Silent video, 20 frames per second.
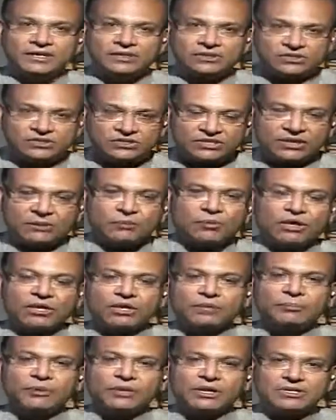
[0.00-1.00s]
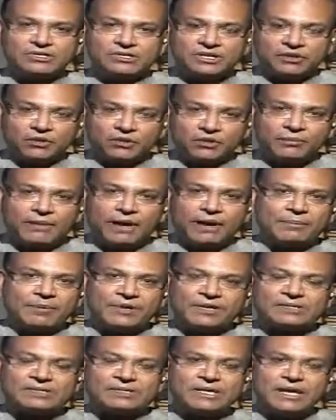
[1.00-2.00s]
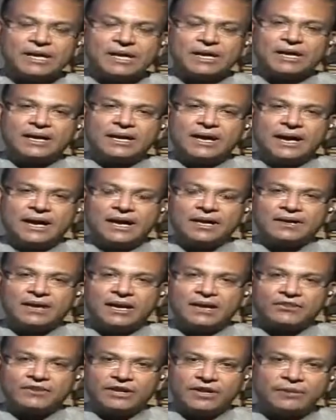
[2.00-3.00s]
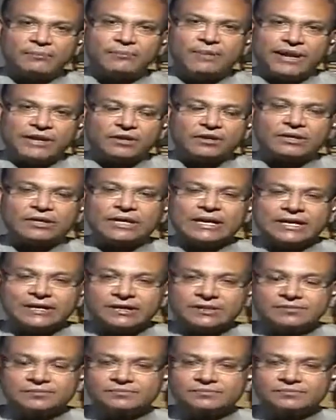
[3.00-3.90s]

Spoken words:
see what the policy roadmap is and really bet on that.